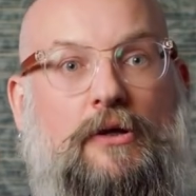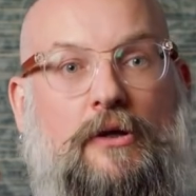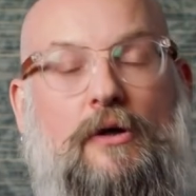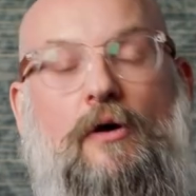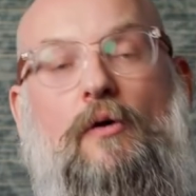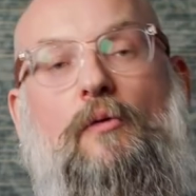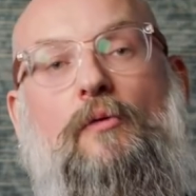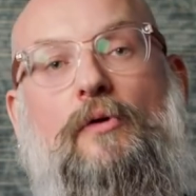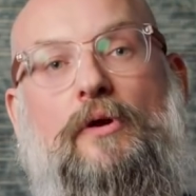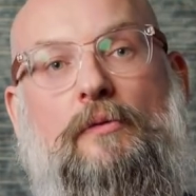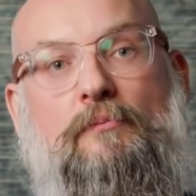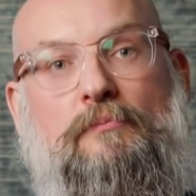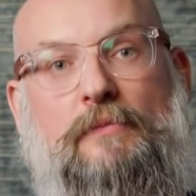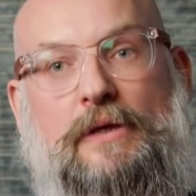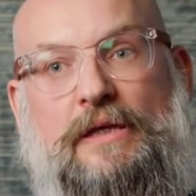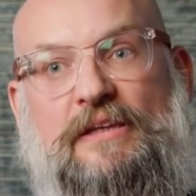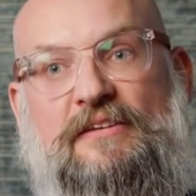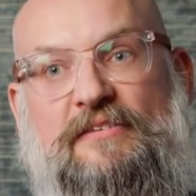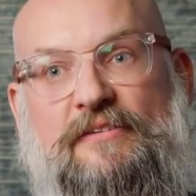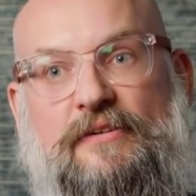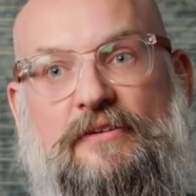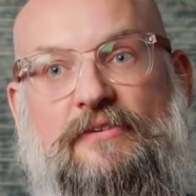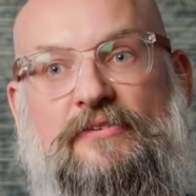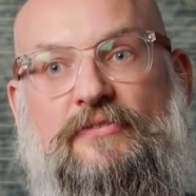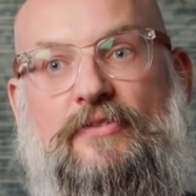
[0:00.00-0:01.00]
No, what it
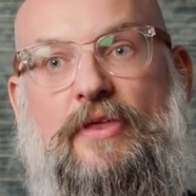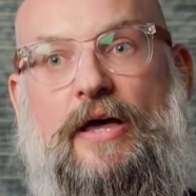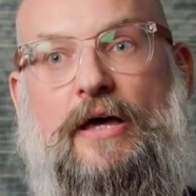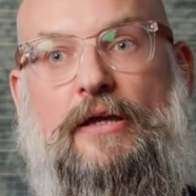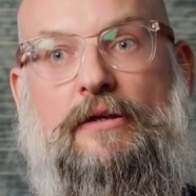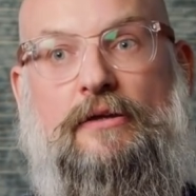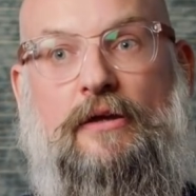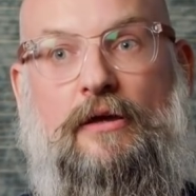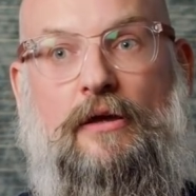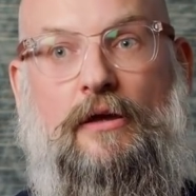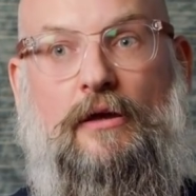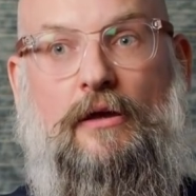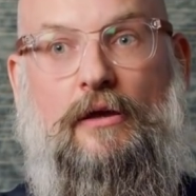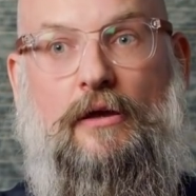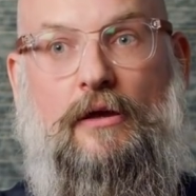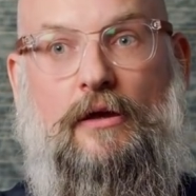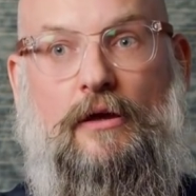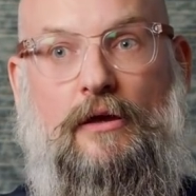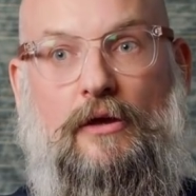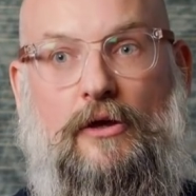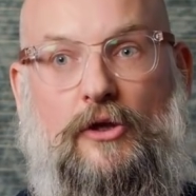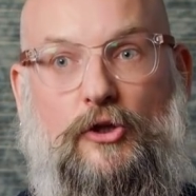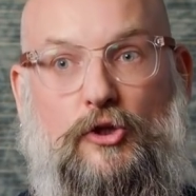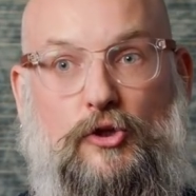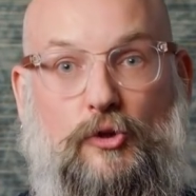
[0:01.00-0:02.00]
means is that
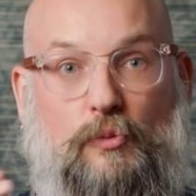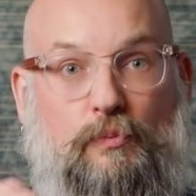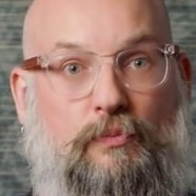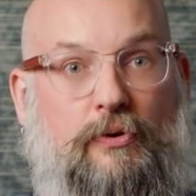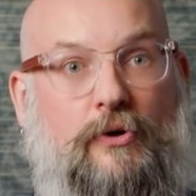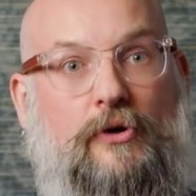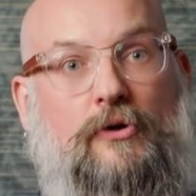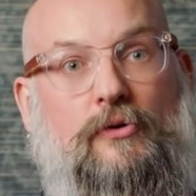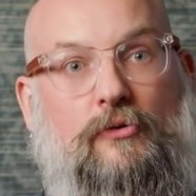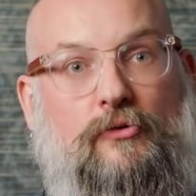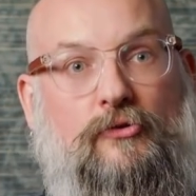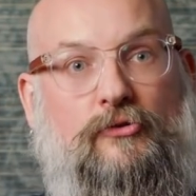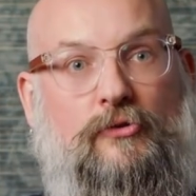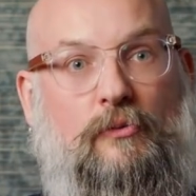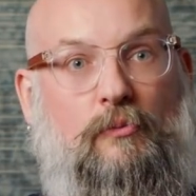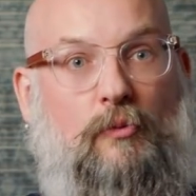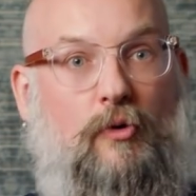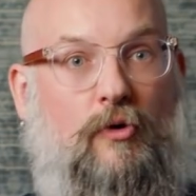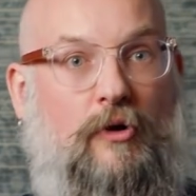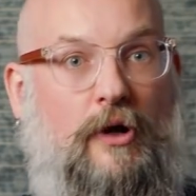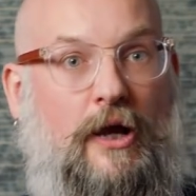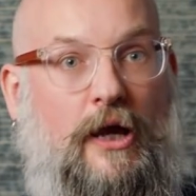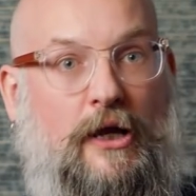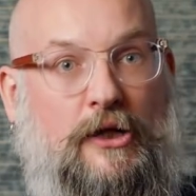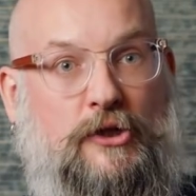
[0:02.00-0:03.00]
you produce some
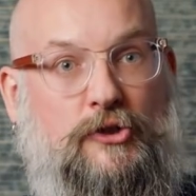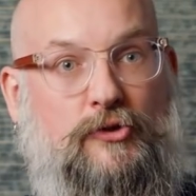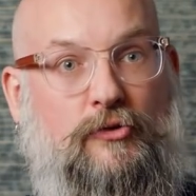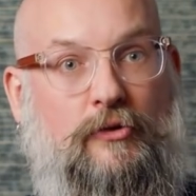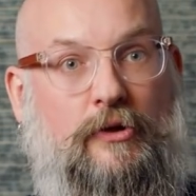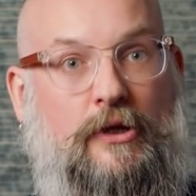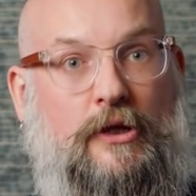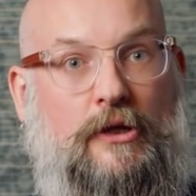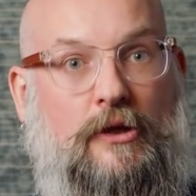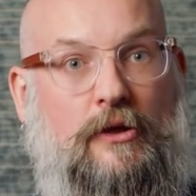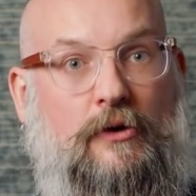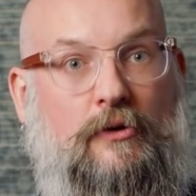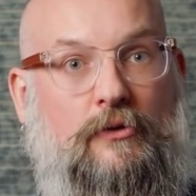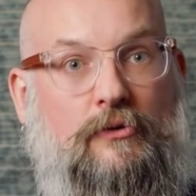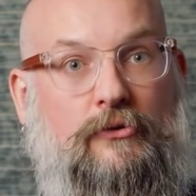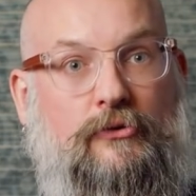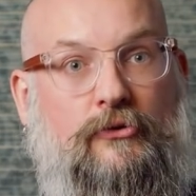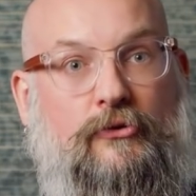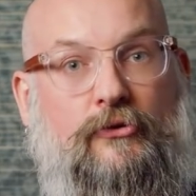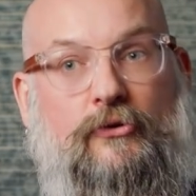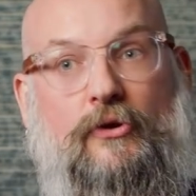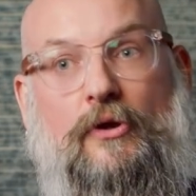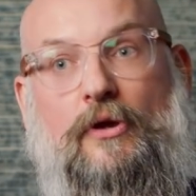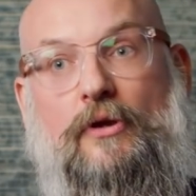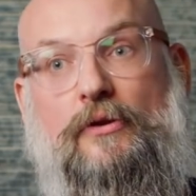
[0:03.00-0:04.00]
more luxury
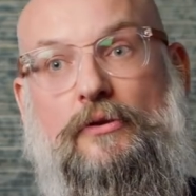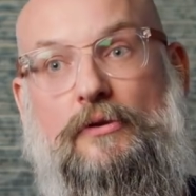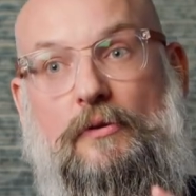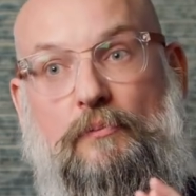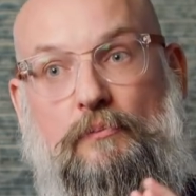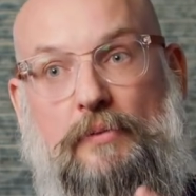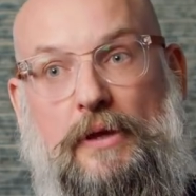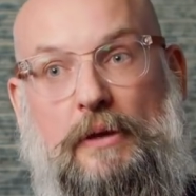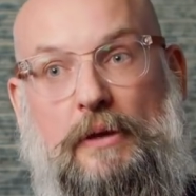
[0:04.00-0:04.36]
clothes, the